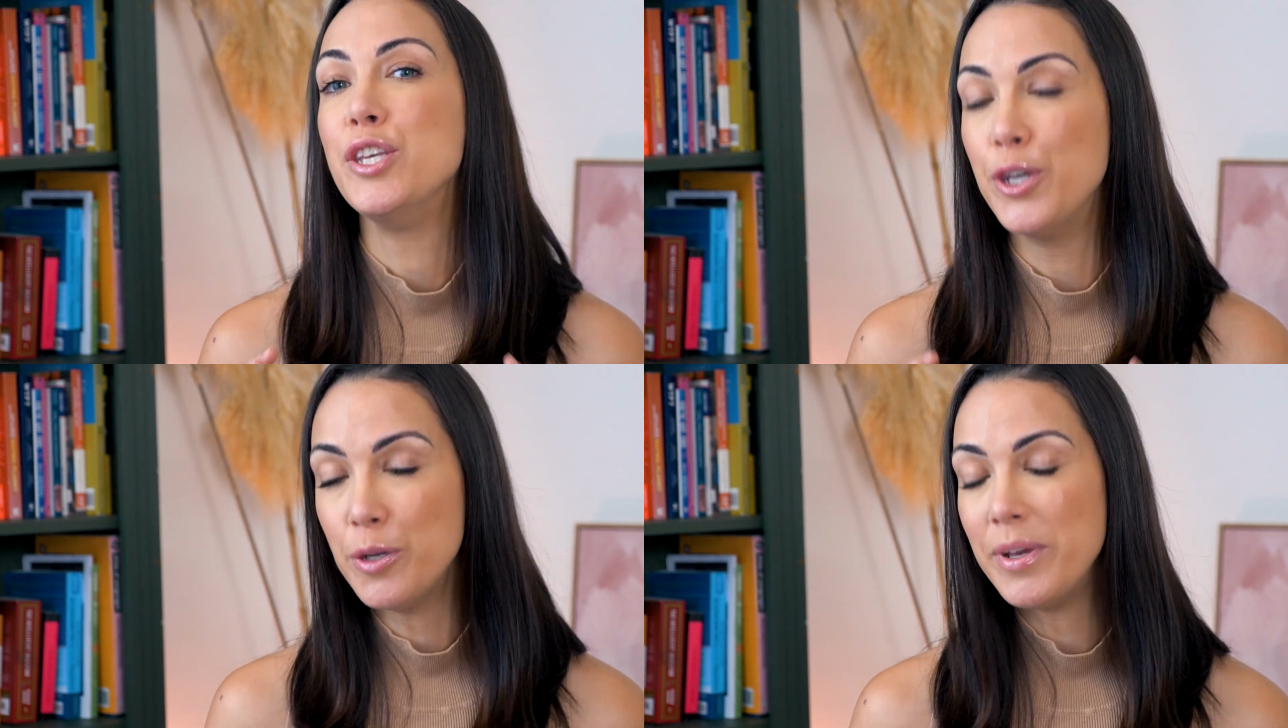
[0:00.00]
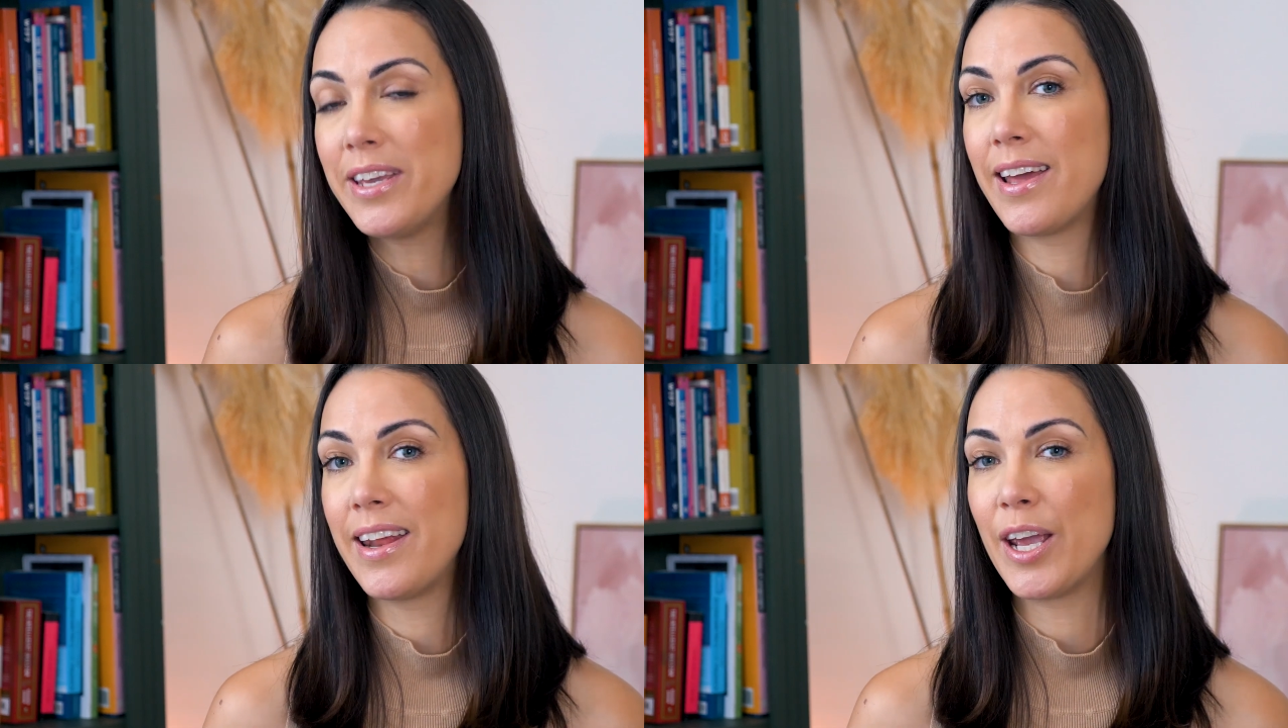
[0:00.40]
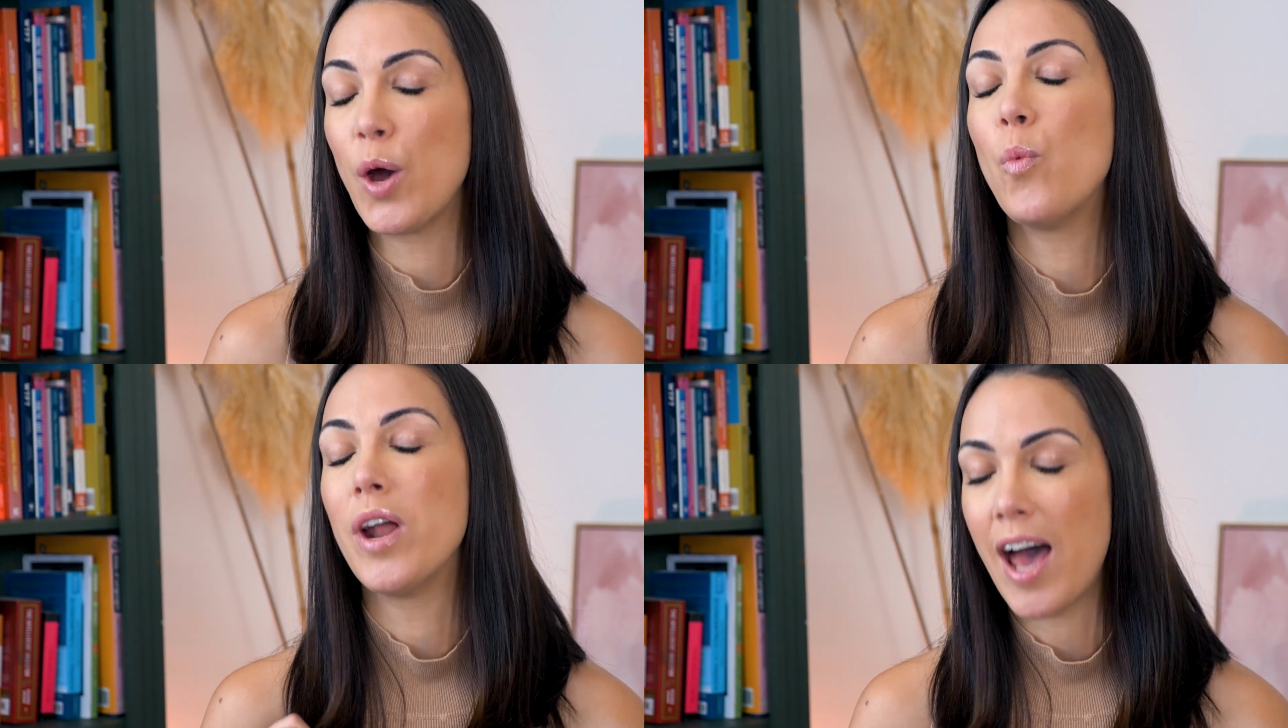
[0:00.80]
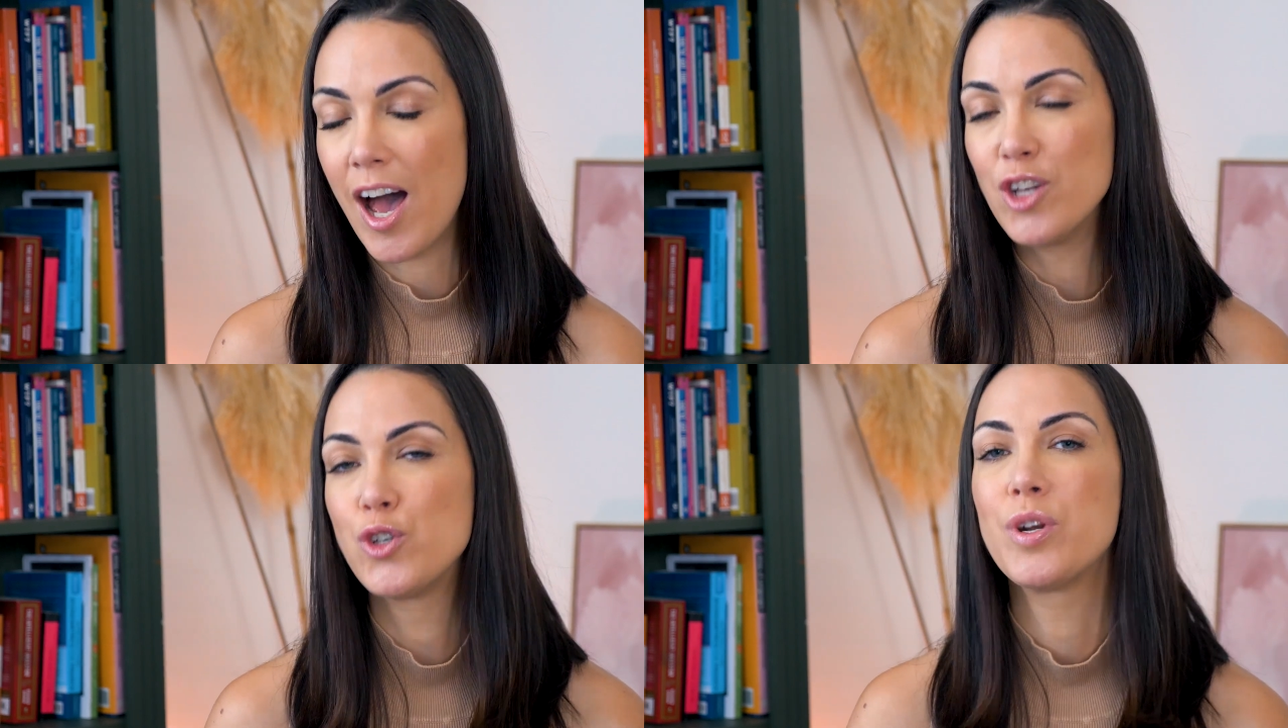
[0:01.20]
you'd be getting
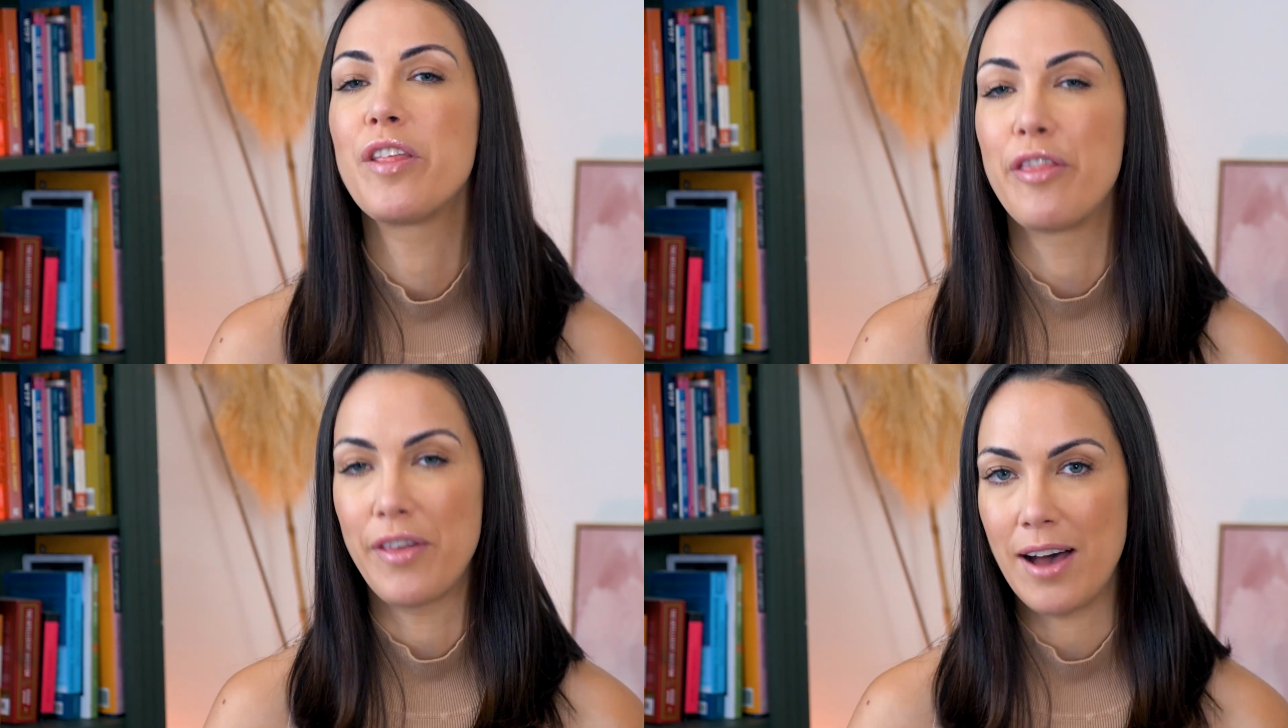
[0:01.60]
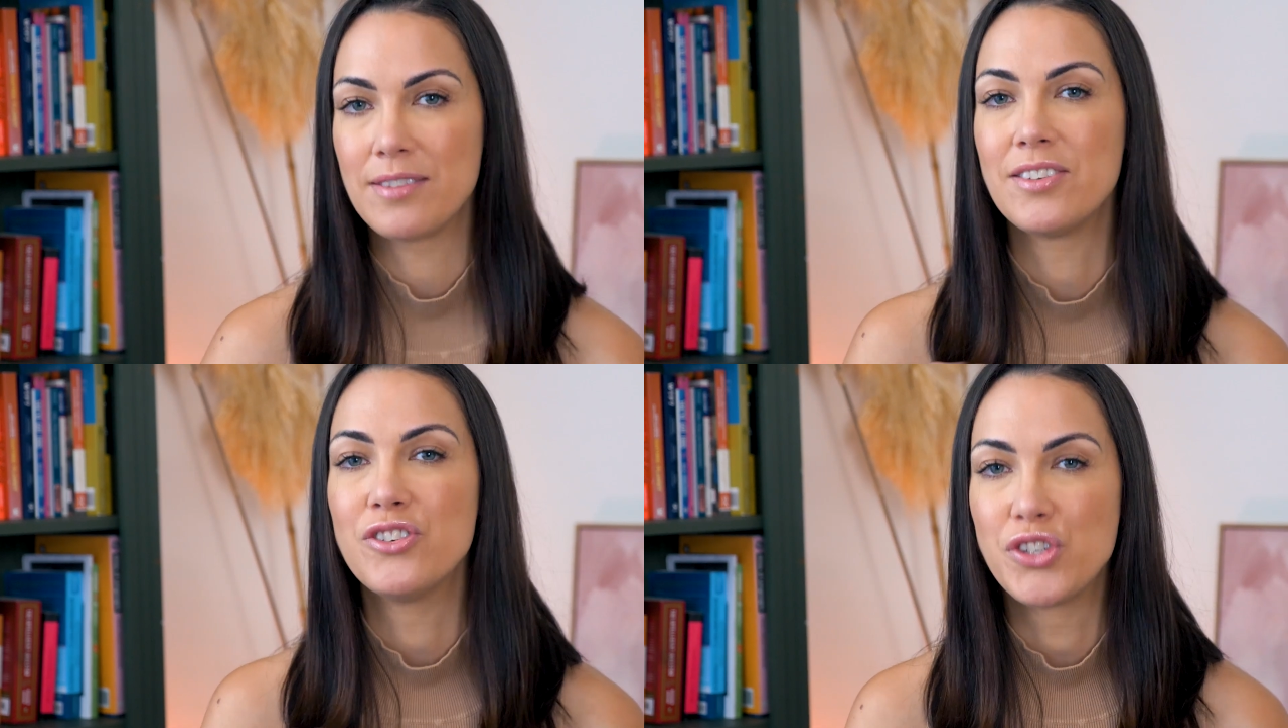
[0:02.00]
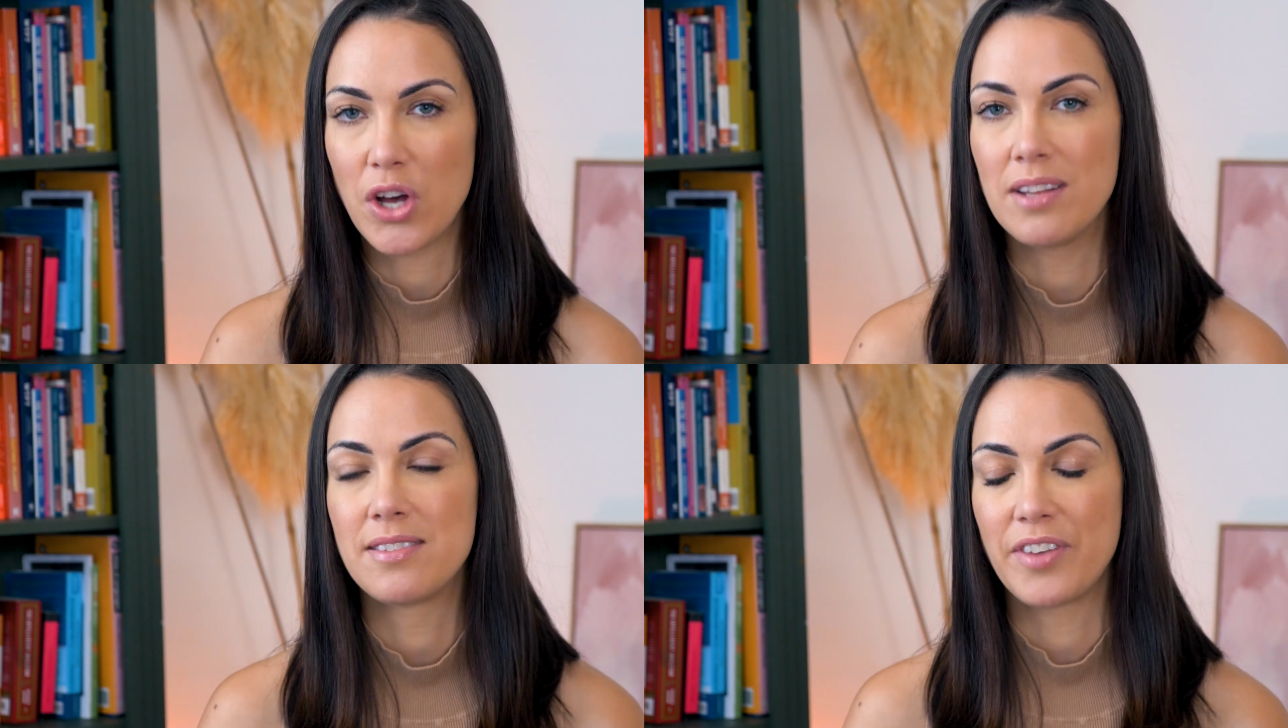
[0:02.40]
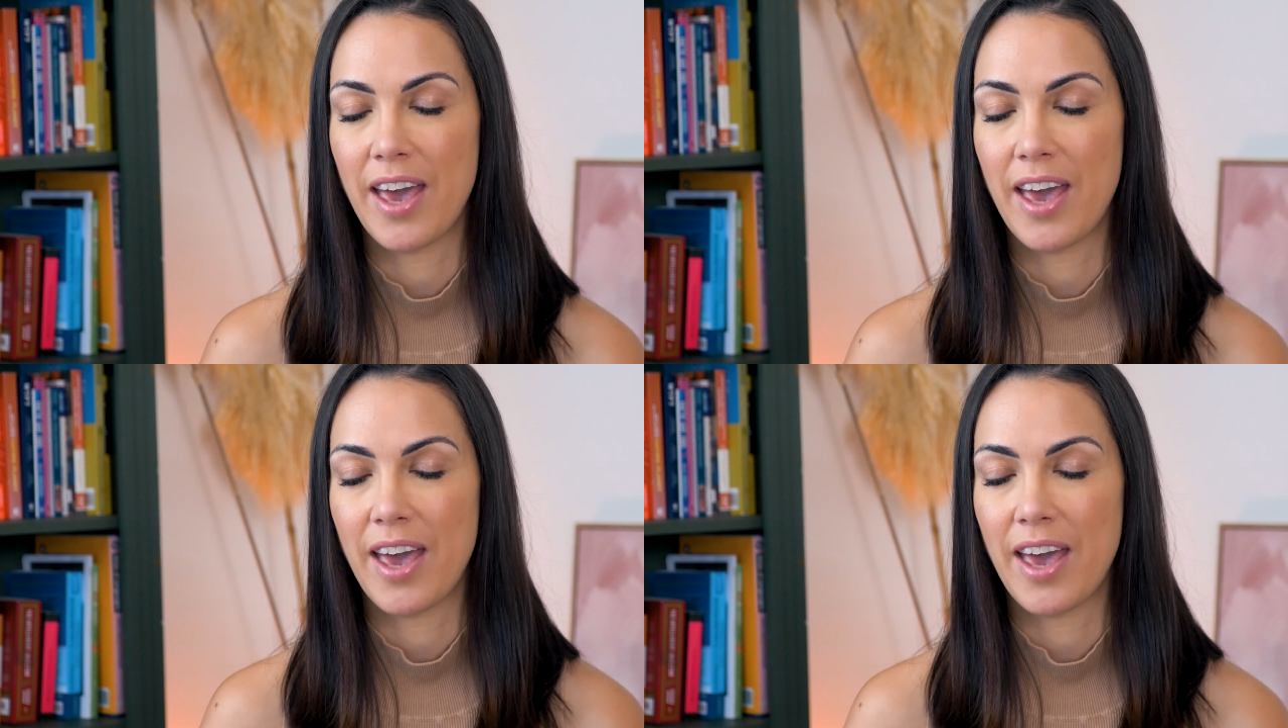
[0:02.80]
$100,000 of